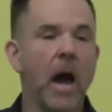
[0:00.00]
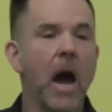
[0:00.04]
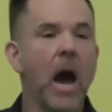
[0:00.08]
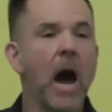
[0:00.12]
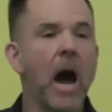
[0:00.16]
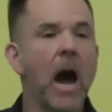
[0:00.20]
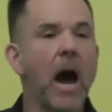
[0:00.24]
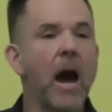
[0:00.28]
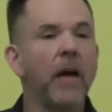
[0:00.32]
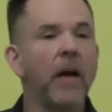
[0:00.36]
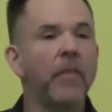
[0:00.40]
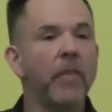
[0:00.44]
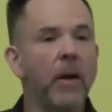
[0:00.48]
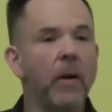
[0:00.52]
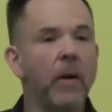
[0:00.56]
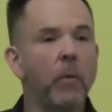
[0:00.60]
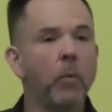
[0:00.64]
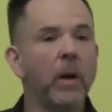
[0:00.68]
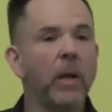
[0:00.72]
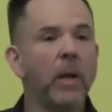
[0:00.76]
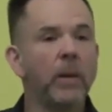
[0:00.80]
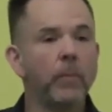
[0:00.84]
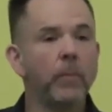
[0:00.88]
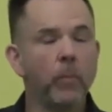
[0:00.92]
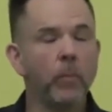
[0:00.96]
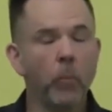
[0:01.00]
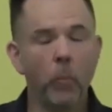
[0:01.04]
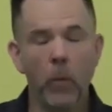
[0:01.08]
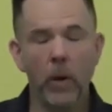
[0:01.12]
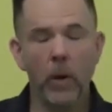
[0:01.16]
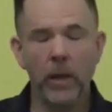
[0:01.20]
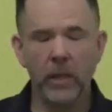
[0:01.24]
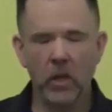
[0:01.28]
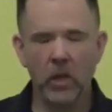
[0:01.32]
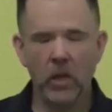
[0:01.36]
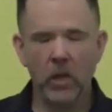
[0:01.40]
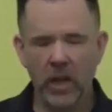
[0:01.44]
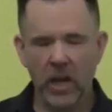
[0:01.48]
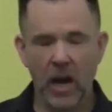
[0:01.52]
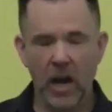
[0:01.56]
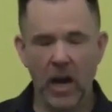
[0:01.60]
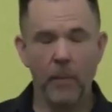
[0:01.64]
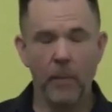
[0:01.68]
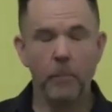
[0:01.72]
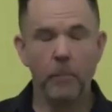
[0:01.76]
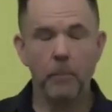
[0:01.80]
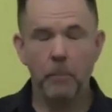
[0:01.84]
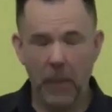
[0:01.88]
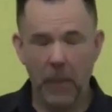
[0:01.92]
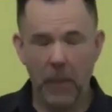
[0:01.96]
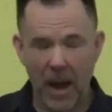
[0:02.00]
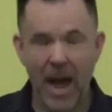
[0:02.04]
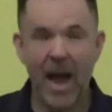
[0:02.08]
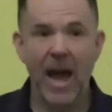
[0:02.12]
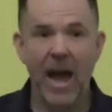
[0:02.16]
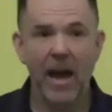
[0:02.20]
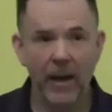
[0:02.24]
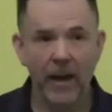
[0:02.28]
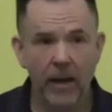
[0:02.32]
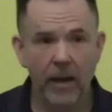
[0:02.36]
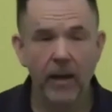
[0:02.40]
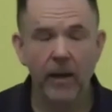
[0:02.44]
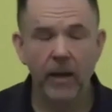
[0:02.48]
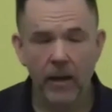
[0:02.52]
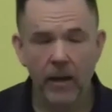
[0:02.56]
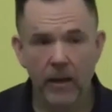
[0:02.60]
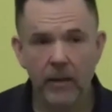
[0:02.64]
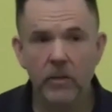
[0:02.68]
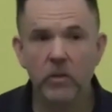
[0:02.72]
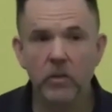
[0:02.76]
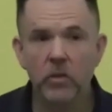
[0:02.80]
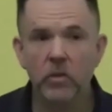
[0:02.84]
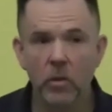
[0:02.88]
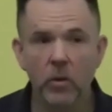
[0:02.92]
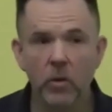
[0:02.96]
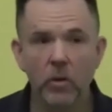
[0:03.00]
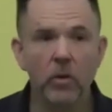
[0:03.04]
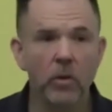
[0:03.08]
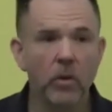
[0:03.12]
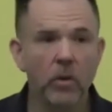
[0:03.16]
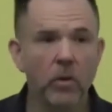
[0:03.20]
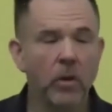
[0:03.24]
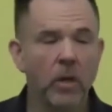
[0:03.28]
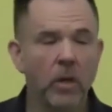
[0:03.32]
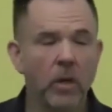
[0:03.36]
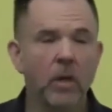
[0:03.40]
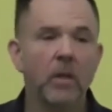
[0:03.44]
And then when you come back to